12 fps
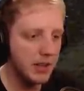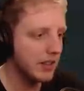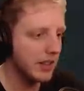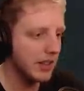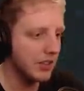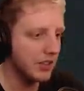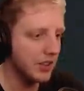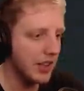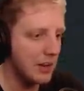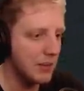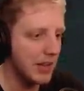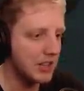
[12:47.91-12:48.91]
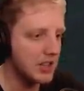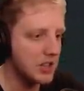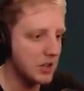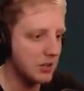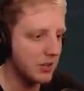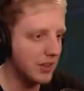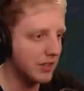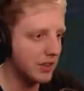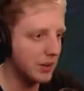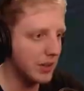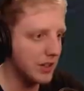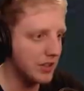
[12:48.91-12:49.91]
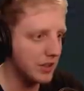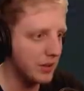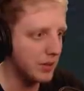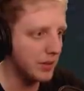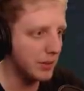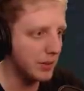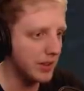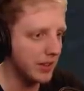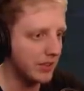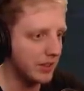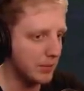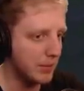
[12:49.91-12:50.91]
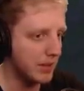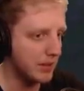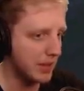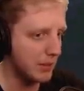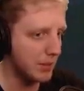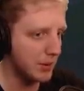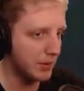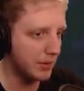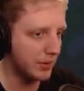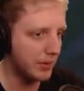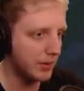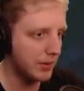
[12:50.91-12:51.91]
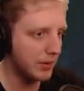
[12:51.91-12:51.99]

Okay, that's good. I might actually choose this location over the one next to the pillager outpost